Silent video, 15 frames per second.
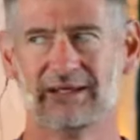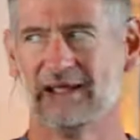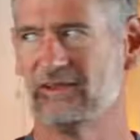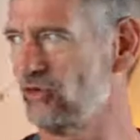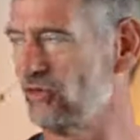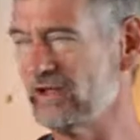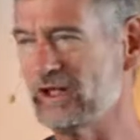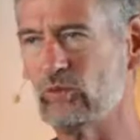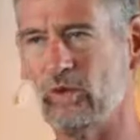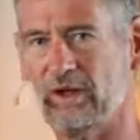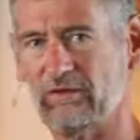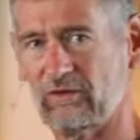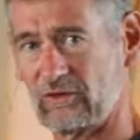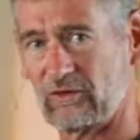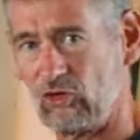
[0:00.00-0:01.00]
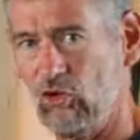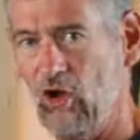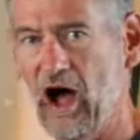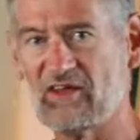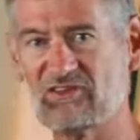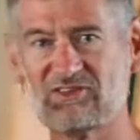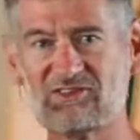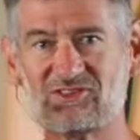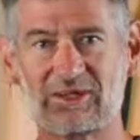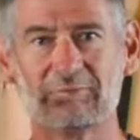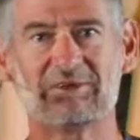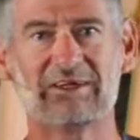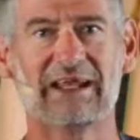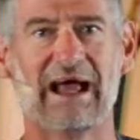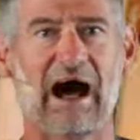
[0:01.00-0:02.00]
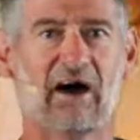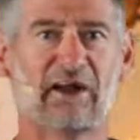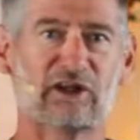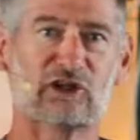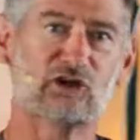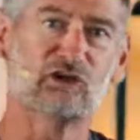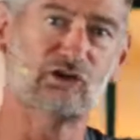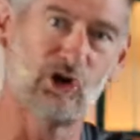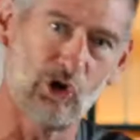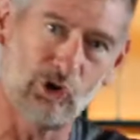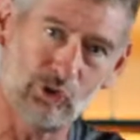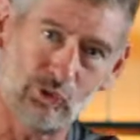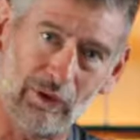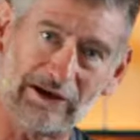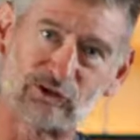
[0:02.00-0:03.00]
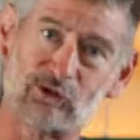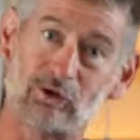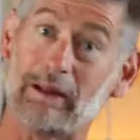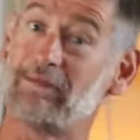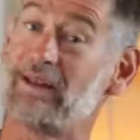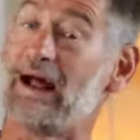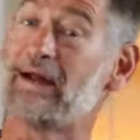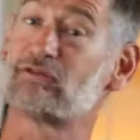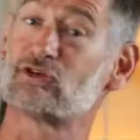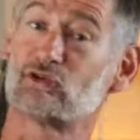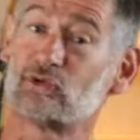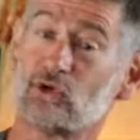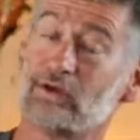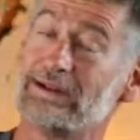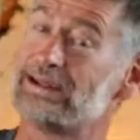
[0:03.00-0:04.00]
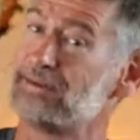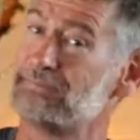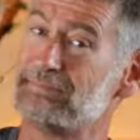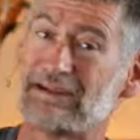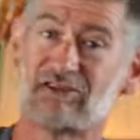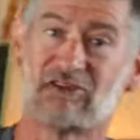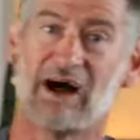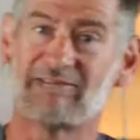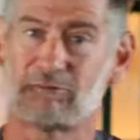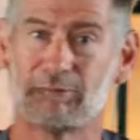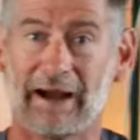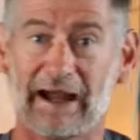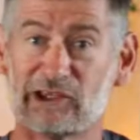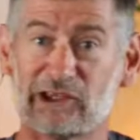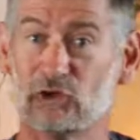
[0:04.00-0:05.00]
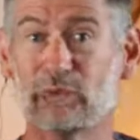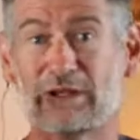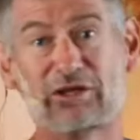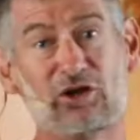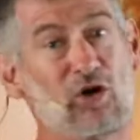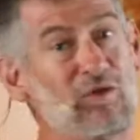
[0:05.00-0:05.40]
It's only when the closet's emptied out and you know who I truly am that I truly can be loved by you and